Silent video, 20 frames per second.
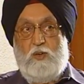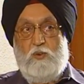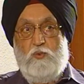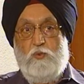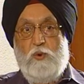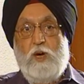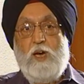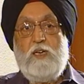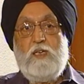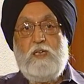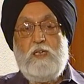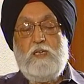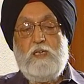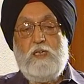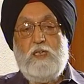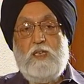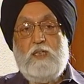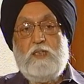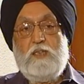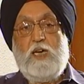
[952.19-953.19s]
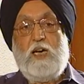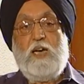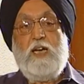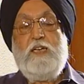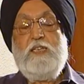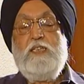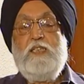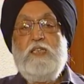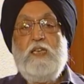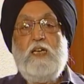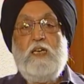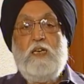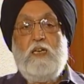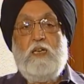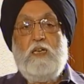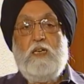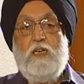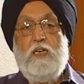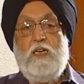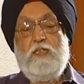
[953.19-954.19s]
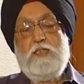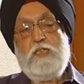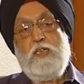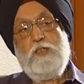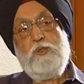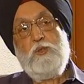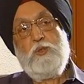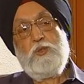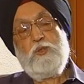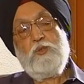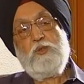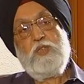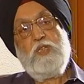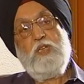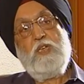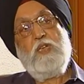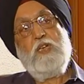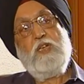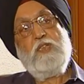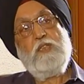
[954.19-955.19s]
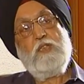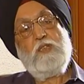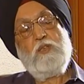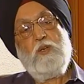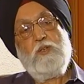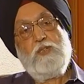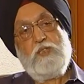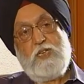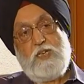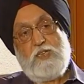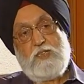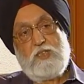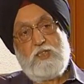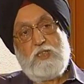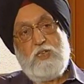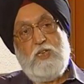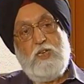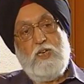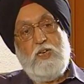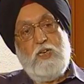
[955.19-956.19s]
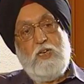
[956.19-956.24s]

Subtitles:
One, the idea, as I used to say in other context,